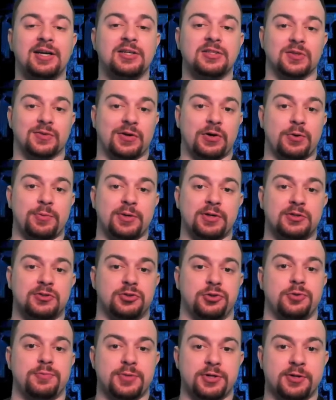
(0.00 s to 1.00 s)
That would be a
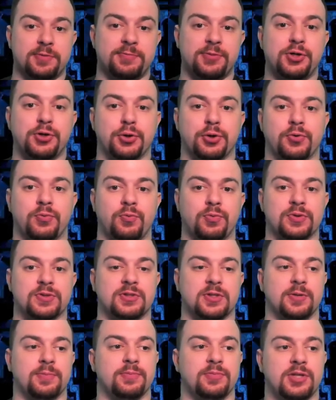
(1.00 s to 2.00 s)
two-bit computer with
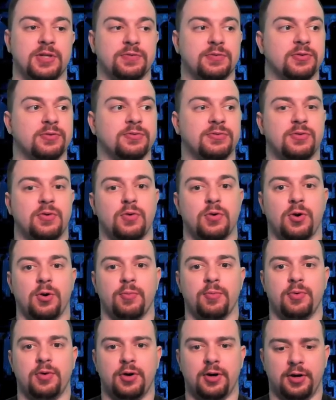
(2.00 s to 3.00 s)
some different
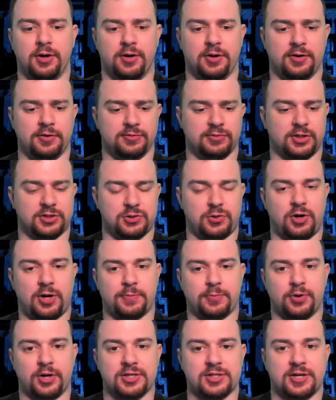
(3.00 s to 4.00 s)
form of logical
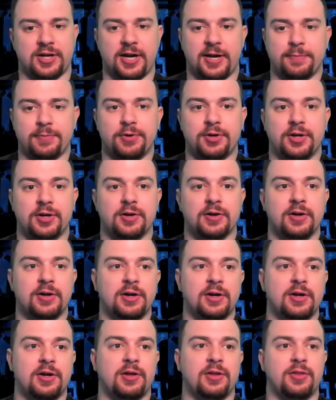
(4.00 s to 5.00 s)
operation happening
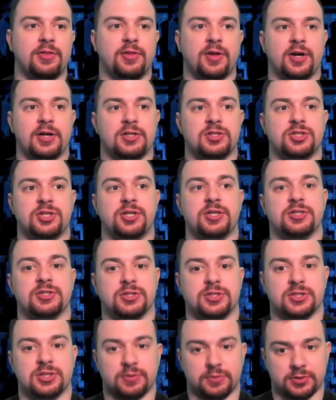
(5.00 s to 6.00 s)
that
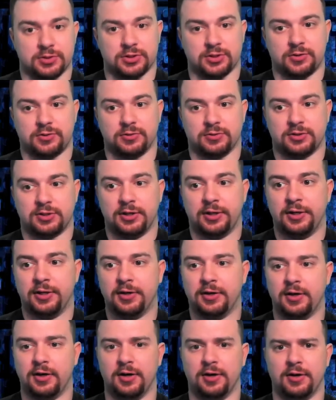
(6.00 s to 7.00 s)
changes the result
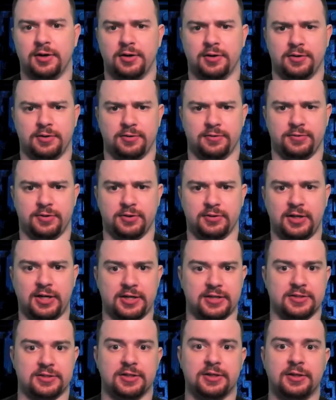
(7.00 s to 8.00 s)
of a
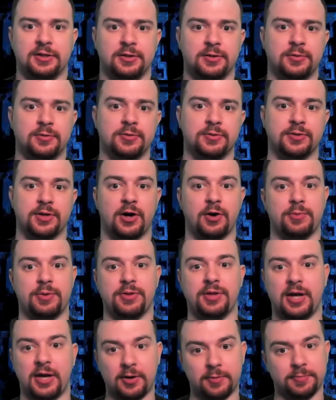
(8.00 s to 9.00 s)
light. Be
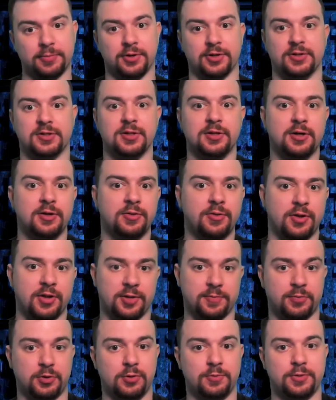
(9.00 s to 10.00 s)
the output. The
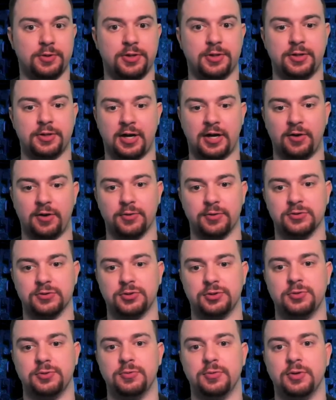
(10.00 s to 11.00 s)
input would be how those
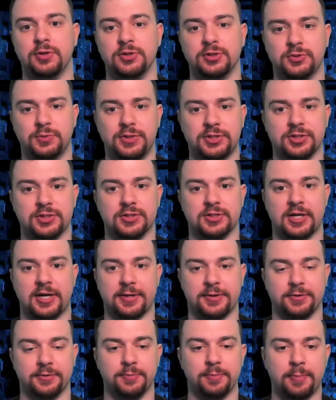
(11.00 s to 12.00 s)
two switches
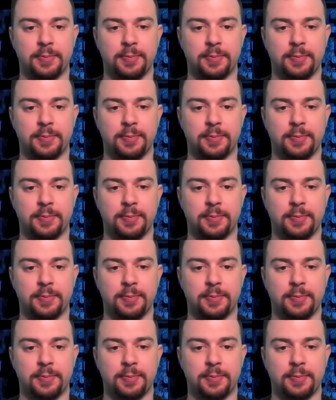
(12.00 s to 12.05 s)
handle.